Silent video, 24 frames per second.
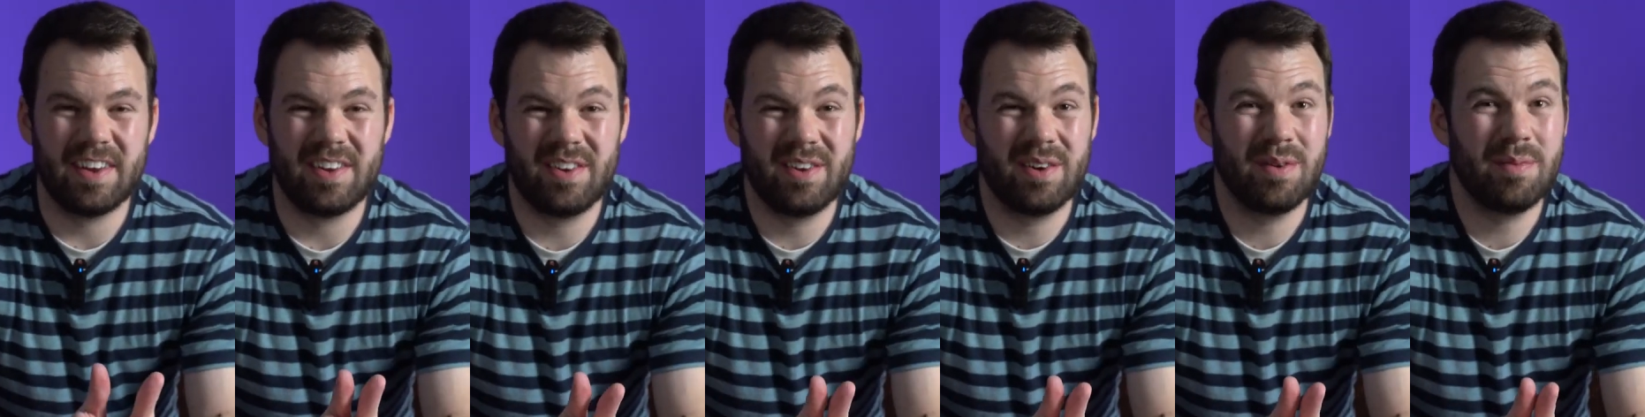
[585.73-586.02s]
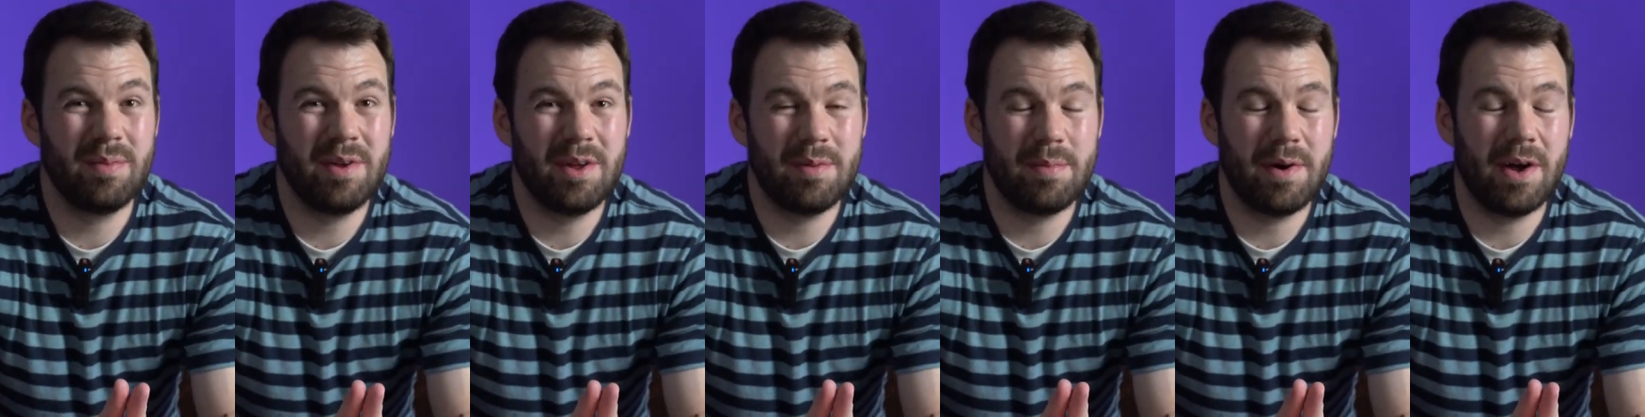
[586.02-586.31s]
It took
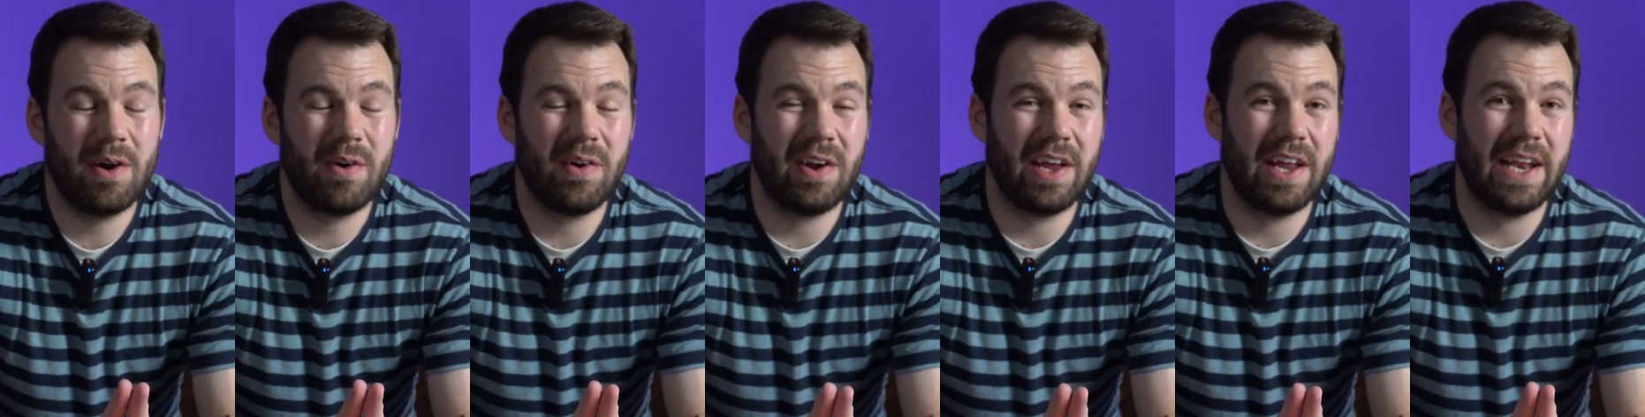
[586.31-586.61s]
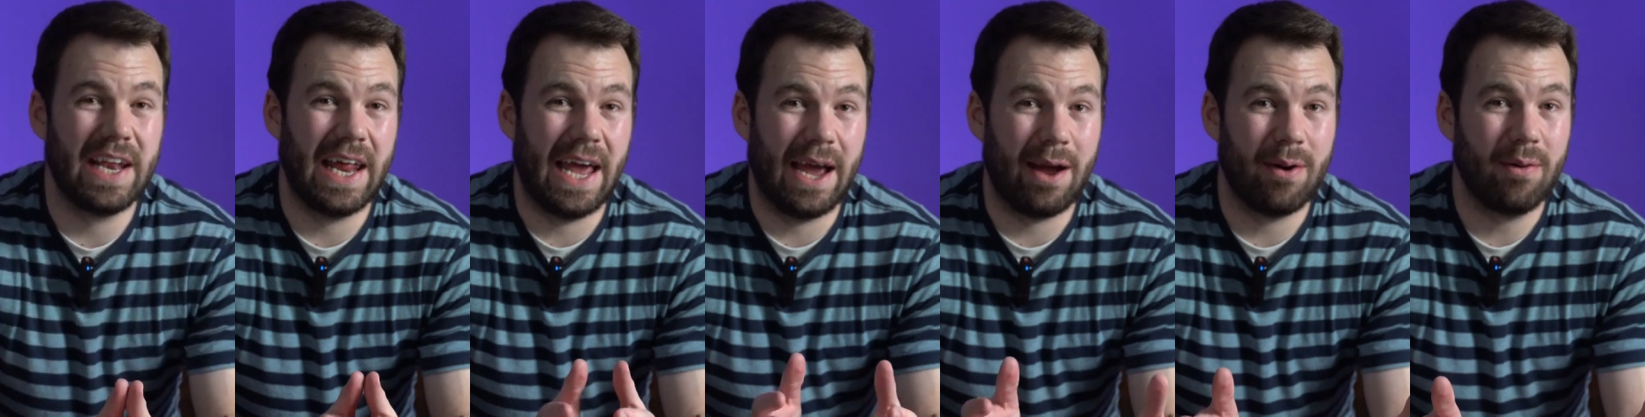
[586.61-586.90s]
me about
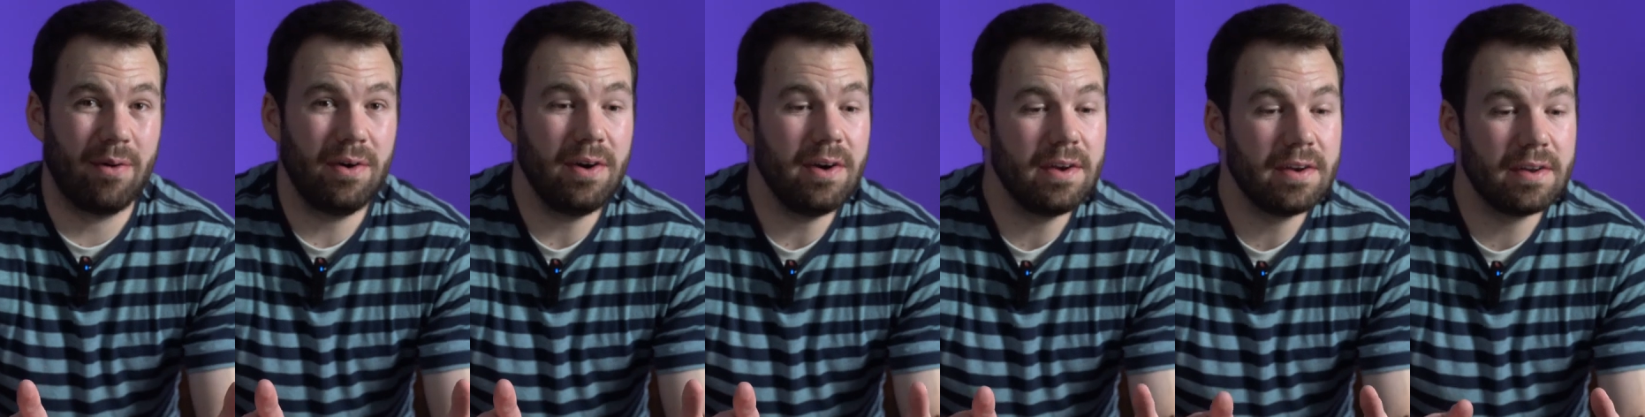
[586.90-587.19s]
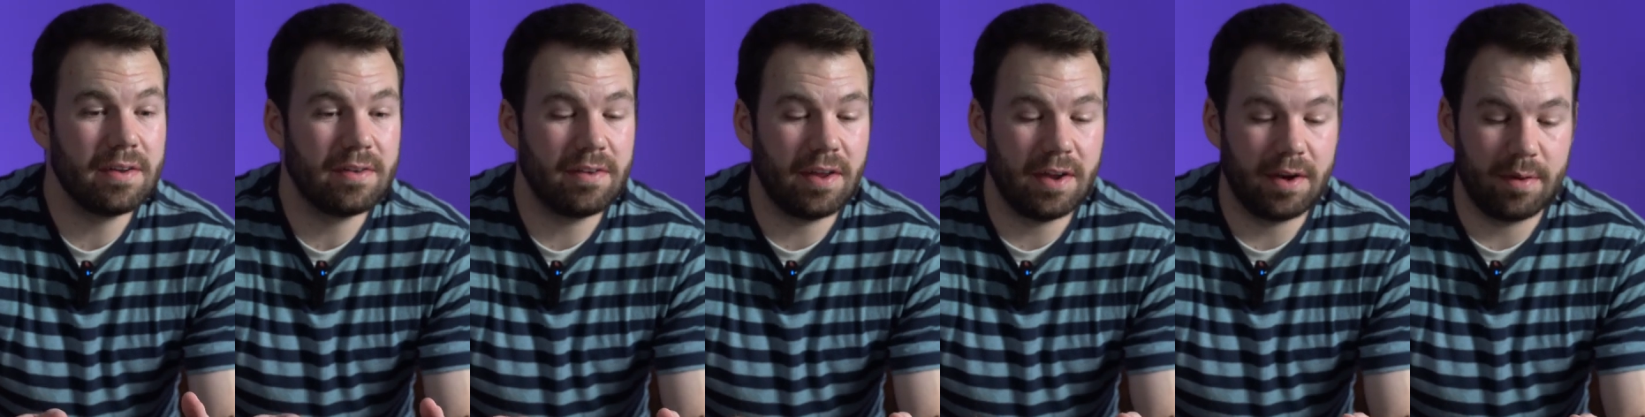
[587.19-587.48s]
an hour
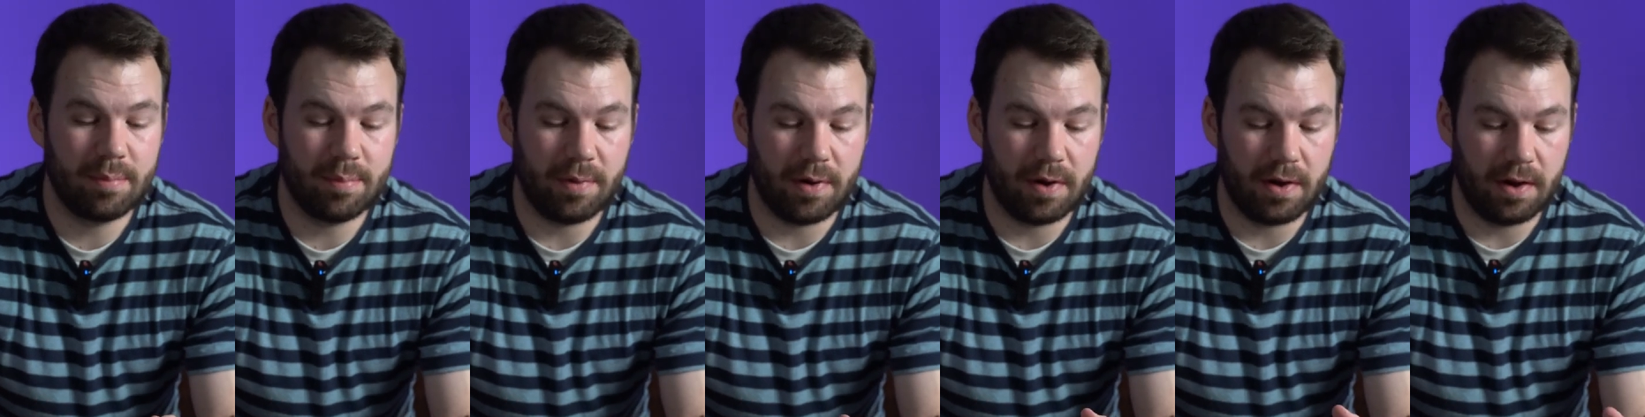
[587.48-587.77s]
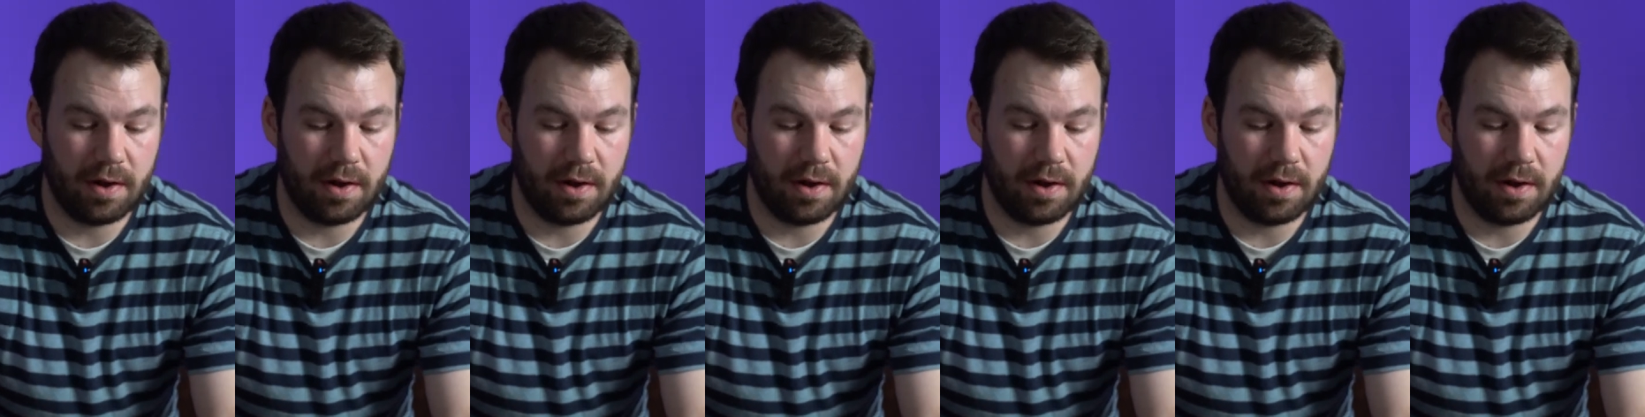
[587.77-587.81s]
to set up